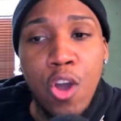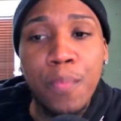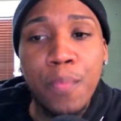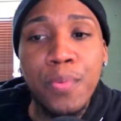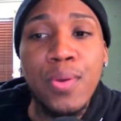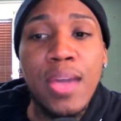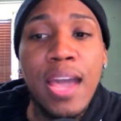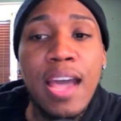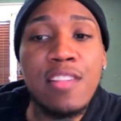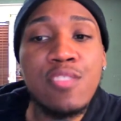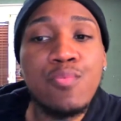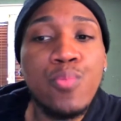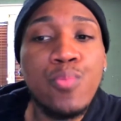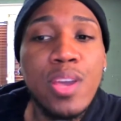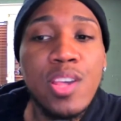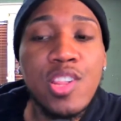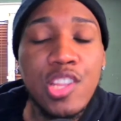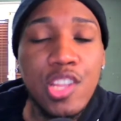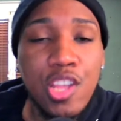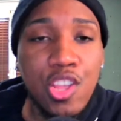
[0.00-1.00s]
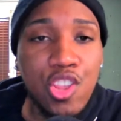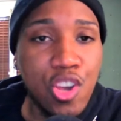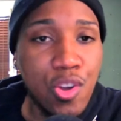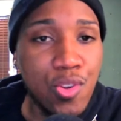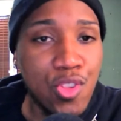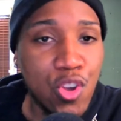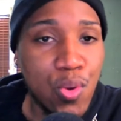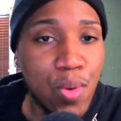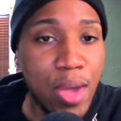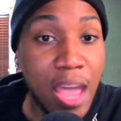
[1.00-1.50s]
you guys wished
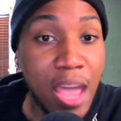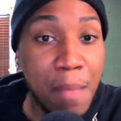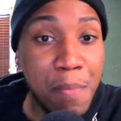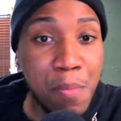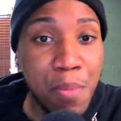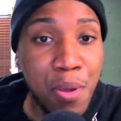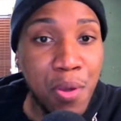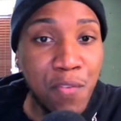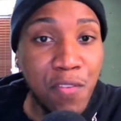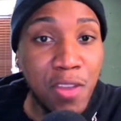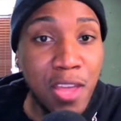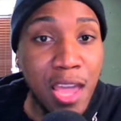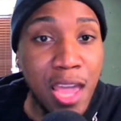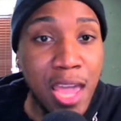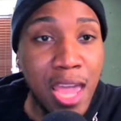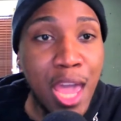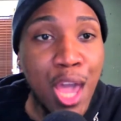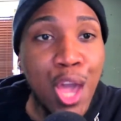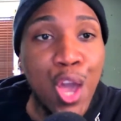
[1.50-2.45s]
JoJo a happy birthday.